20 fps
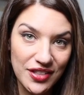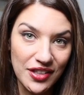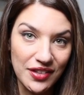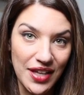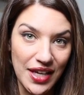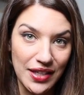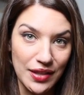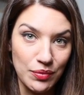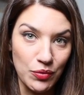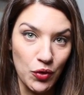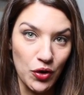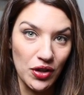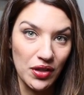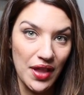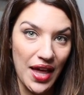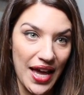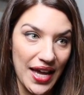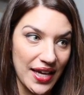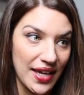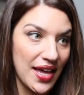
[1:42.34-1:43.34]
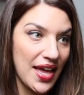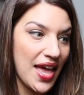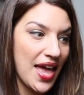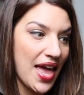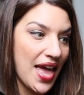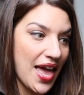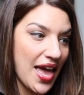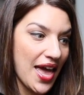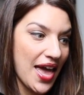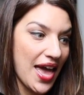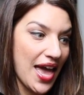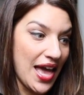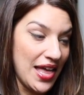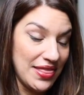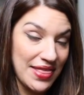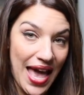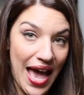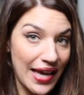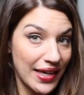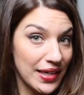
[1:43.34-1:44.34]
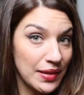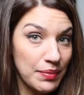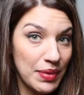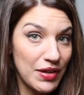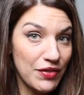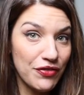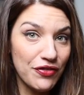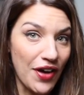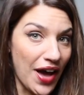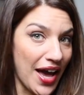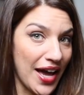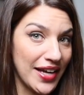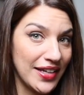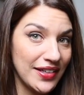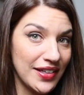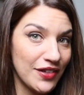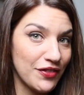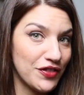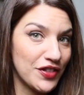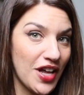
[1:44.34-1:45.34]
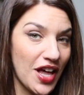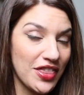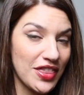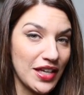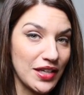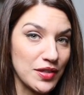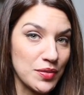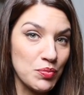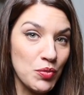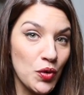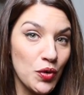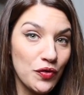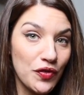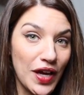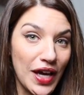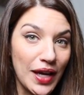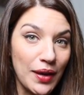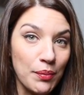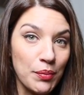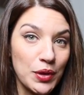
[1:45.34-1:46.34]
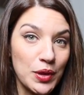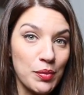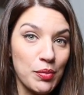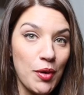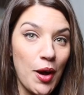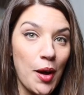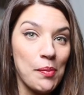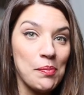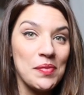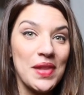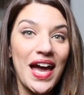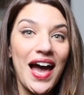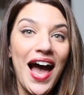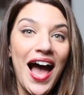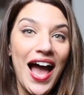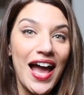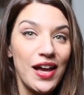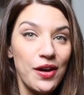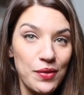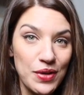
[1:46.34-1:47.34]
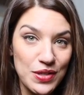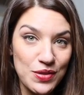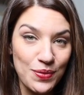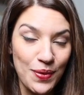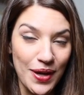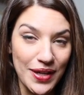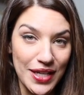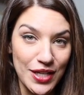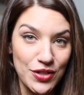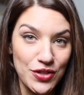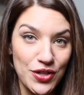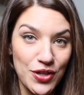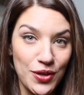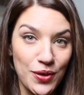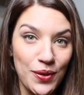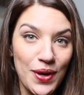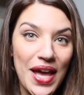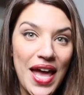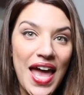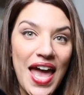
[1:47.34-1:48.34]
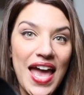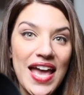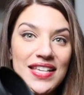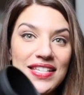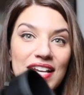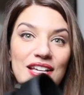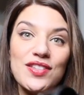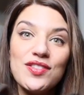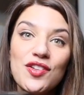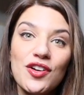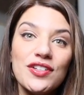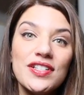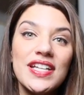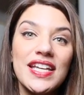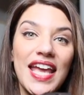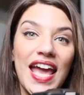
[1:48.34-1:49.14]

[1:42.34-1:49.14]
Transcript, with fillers: to let in more light. And that can be fine if nothing's moving, but a problem that I always run into is I start to